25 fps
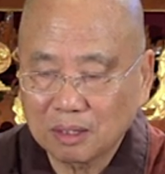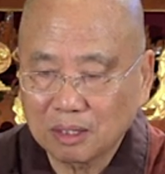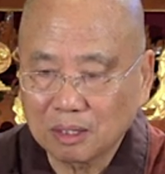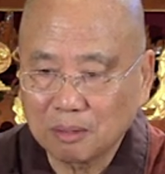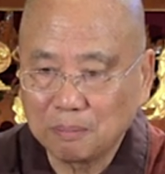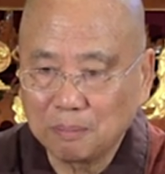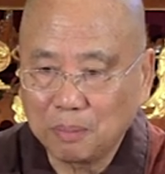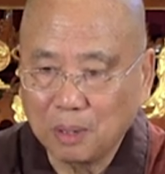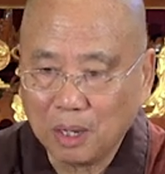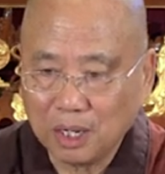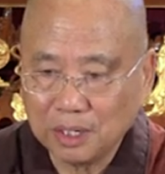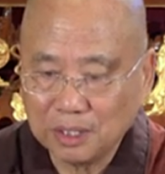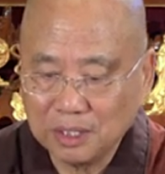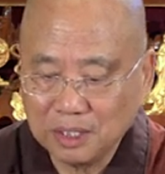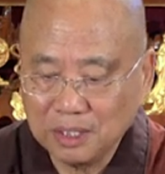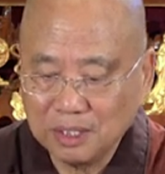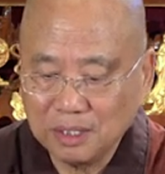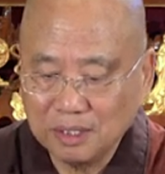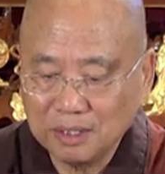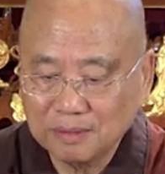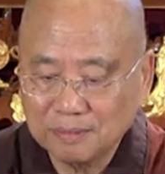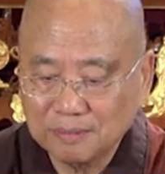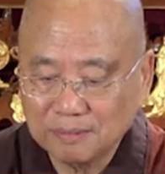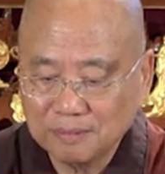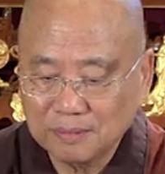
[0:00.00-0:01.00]
The body.
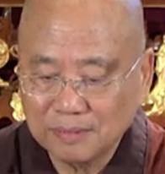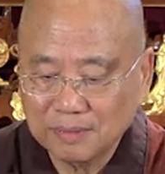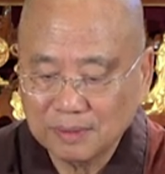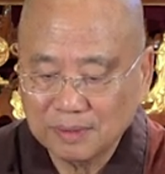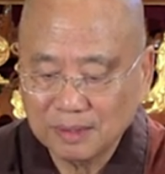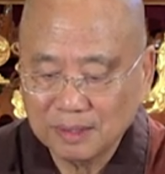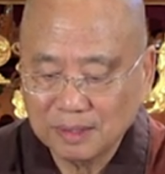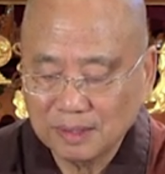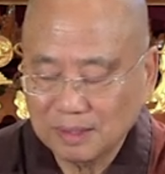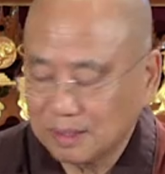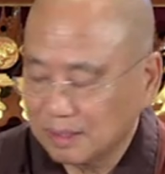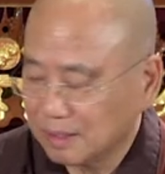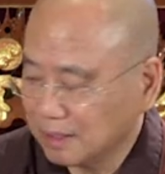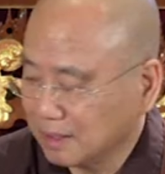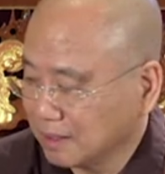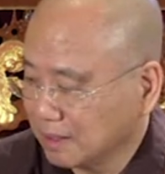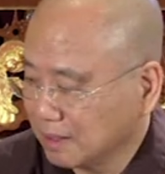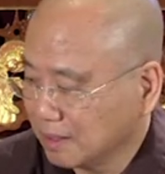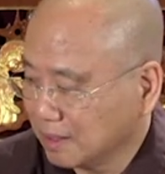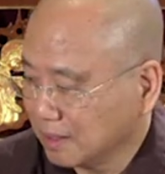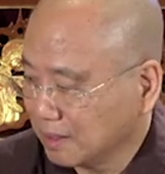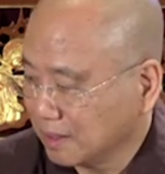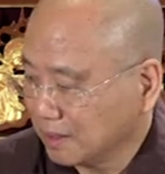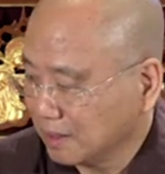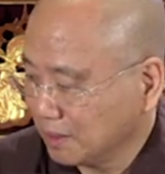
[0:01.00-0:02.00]

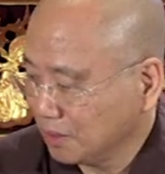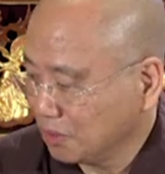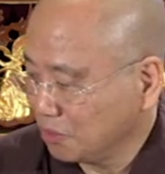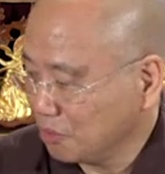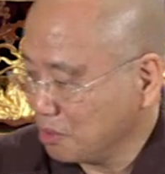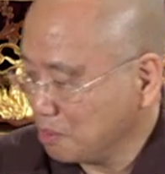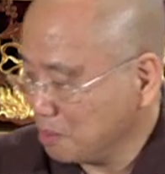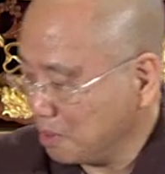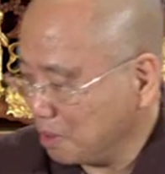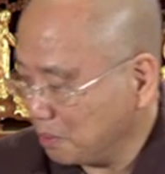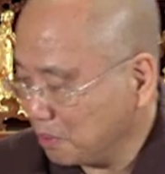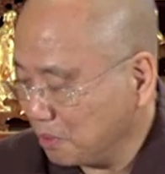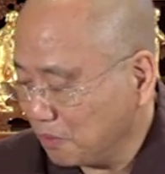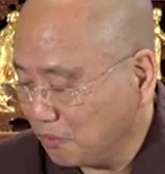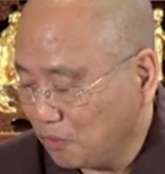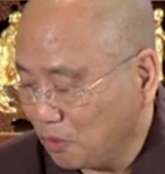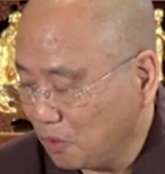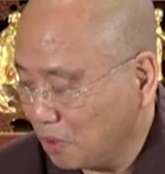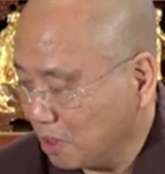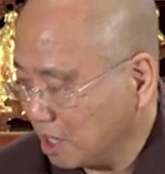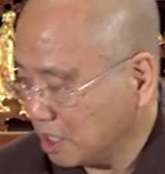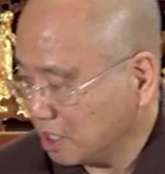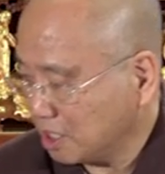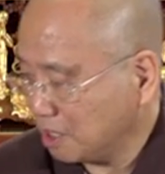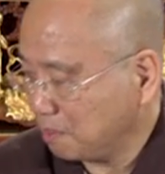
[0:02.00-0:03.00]
You remember the
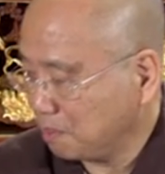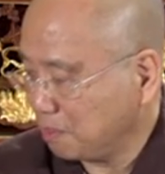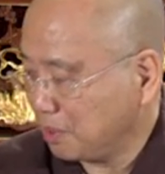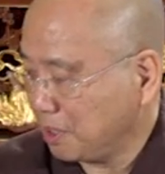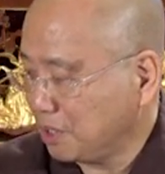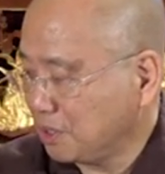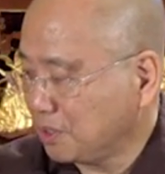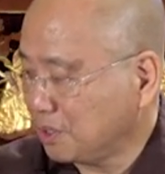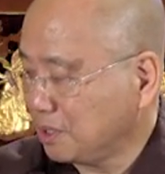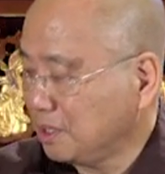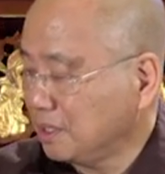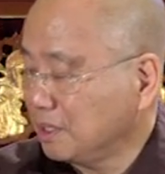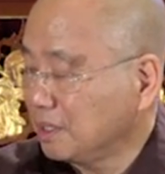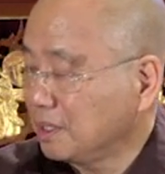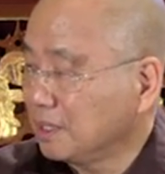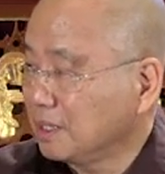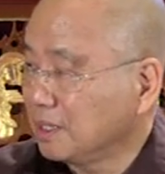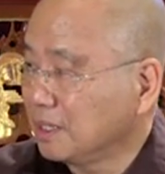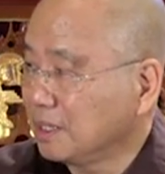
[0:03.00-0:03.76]
four contemplation?